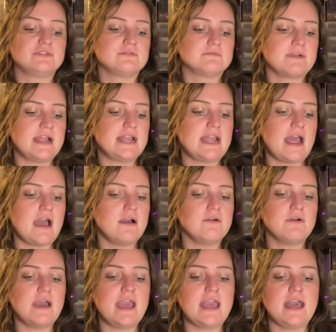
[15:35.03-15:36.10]
right
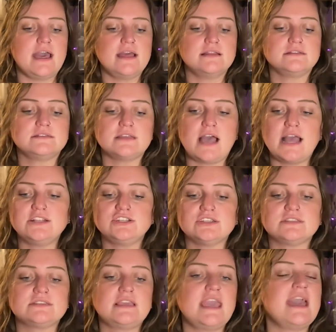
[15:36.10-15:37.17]
now, and I
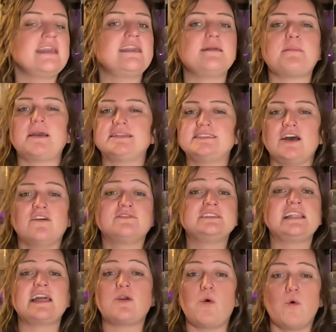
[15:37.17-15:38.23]
just can't get myself to
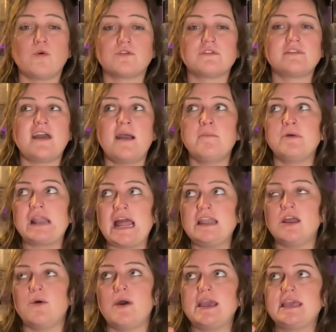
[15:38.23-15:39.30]
like order them when I
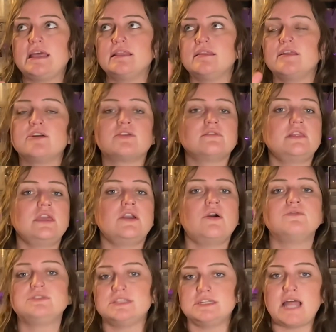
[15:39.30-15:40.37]
know I can literally
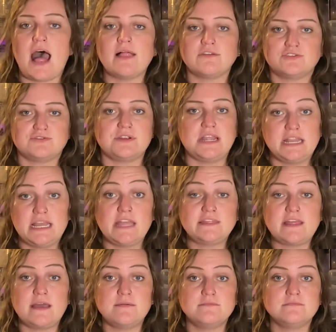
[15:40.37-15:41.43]
go to the Dollar Tree and get
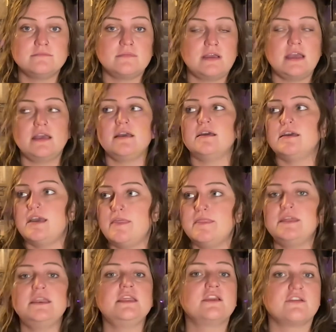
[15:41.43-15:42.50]
them in
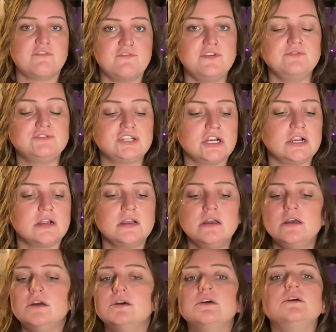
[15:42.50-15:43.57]
the near future.
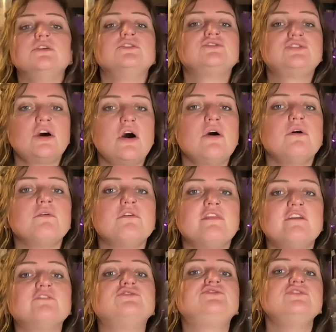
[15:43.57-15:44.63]
So
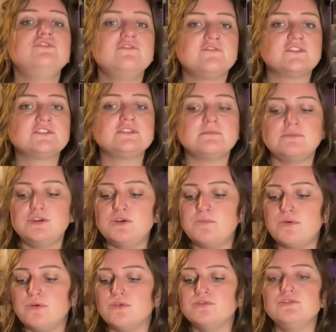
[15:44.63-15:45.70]
they're due for some new
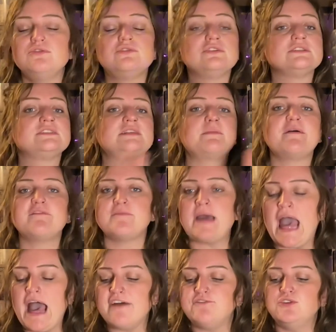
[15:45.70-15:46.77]
pool noodles. Some of them
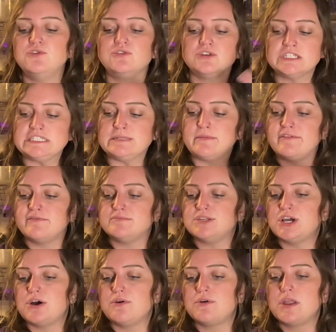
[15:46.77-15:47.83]
have noodles, some of them
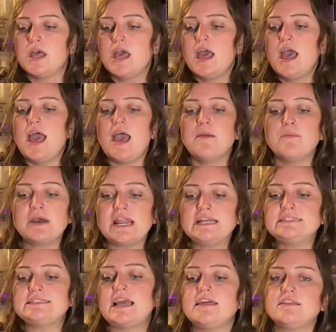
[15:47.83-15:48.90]
don't. And when I
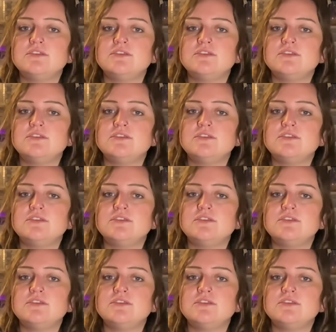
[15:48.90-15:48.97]
say the